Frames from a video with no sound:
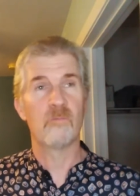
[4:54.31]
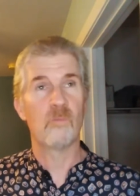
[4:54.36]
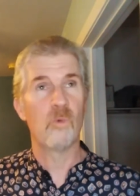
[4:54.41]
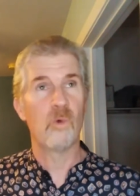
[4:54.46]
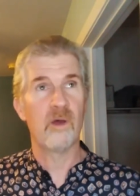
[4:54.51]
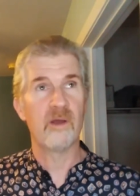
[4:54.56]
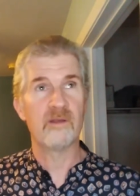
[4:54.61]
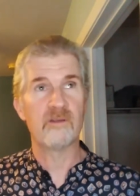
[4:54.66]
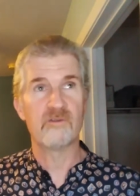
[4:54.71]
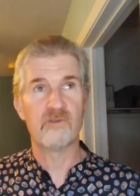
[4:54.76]

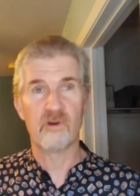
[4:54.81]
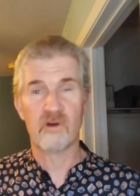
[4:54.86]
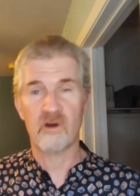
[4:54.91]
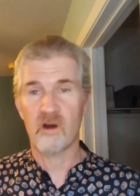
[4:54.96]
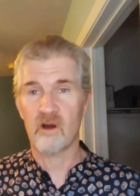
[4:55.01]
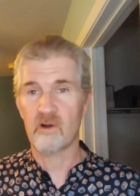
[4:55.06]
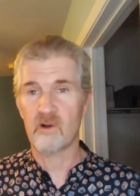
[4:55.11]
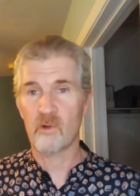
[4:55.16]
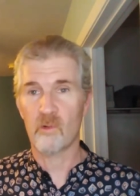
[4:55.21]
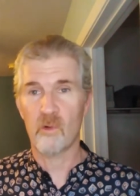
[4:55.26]
what
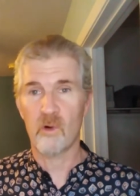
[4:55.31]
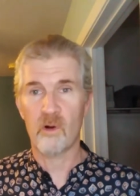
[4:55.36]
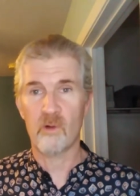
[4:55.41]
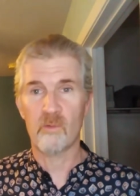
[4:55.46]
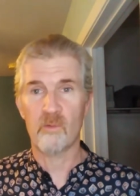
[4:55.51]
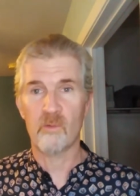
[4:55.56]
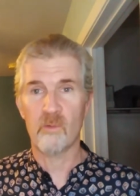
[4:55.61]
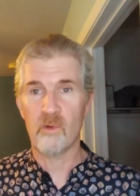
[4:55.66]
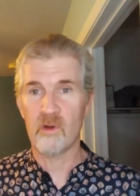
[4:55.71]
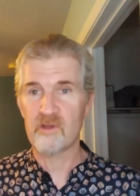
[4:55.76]
Drakkar Noir
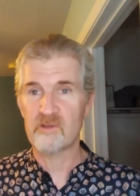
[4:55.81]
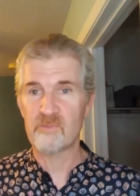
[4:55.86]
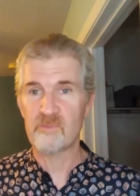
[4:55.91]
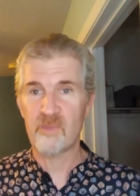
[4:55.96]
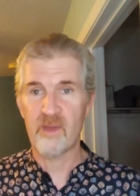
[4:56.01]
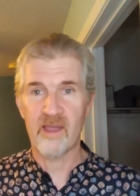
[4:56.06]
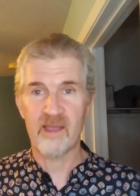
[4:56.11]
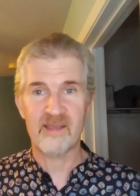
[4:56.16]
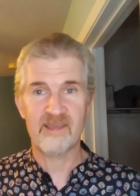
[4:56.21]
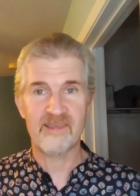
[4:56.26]
was
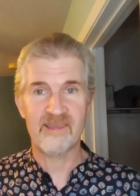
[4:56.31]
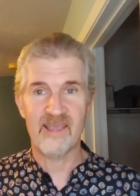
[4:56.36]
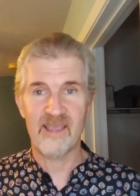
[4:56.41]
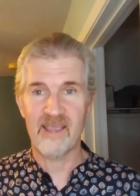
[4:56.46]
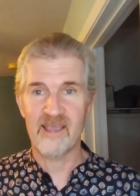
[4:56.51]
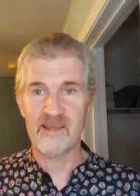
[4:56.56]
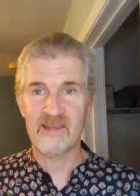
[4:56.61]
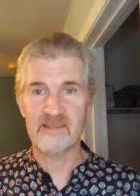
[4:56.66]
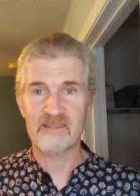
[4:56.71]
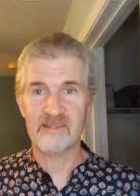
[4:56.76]
back in the
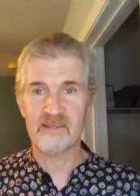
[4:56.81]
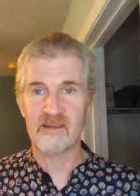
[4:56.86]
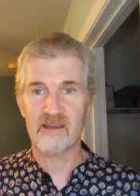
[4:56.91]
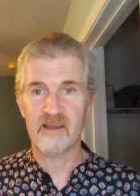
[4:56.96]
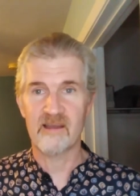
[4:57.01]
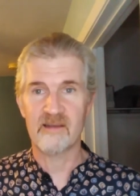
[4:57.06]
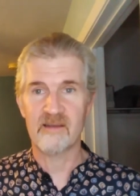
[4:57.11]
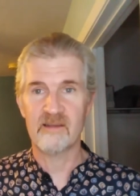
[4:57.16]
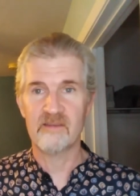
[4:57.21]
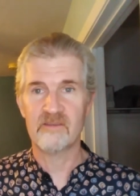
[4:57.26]
80s and
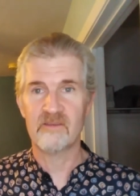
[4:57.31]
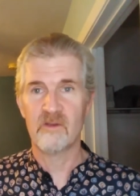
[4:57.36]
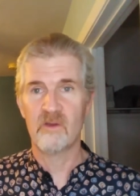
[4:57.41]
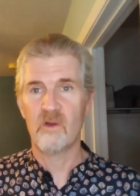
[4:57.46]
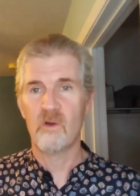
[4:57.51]
90s?